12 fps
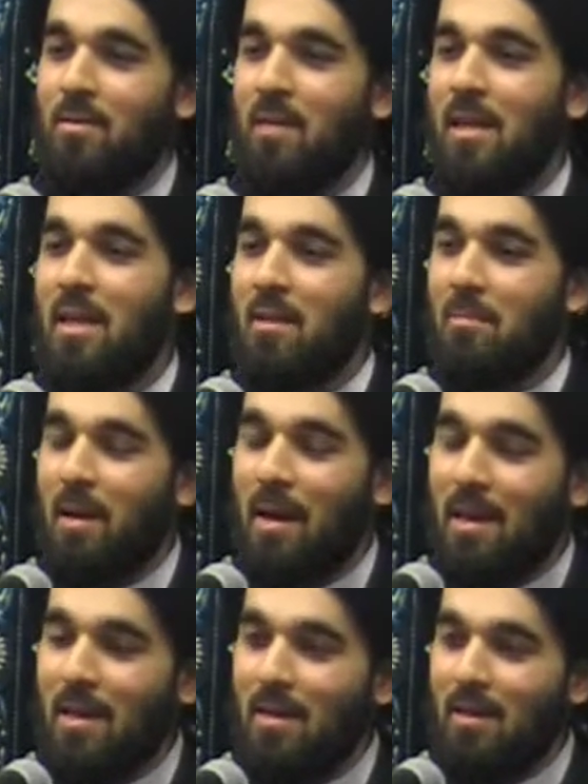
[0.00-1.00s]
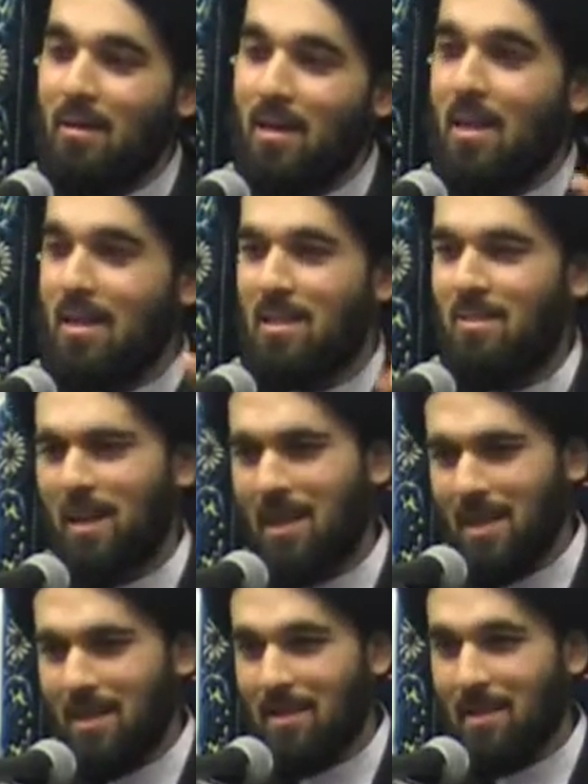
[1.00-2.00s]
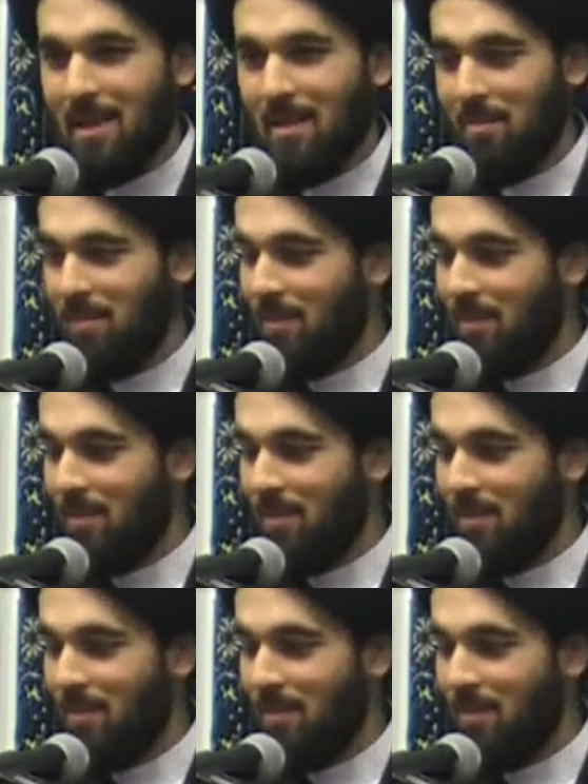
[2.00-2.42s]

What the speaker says: taken by Qasim alayhi salam.